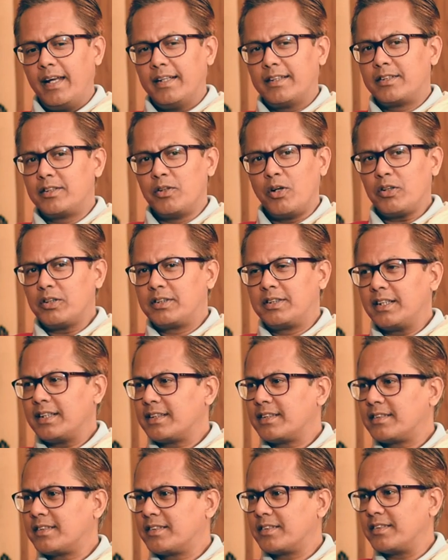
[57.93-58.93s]
It's not
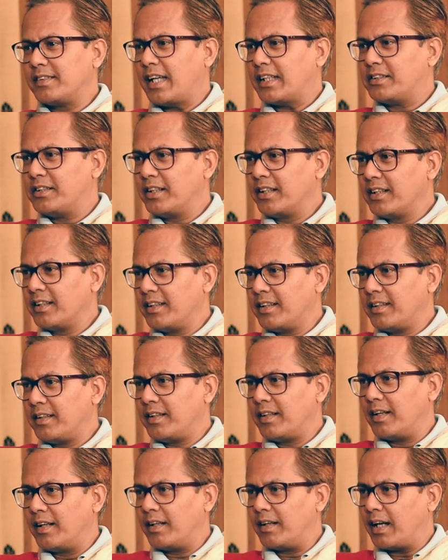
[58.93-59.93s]
just snatching
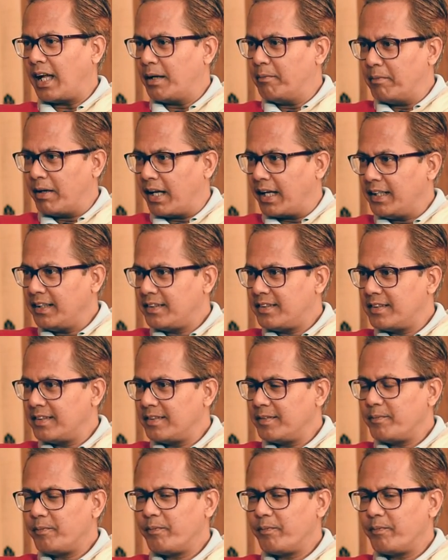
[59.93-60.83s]
limelight,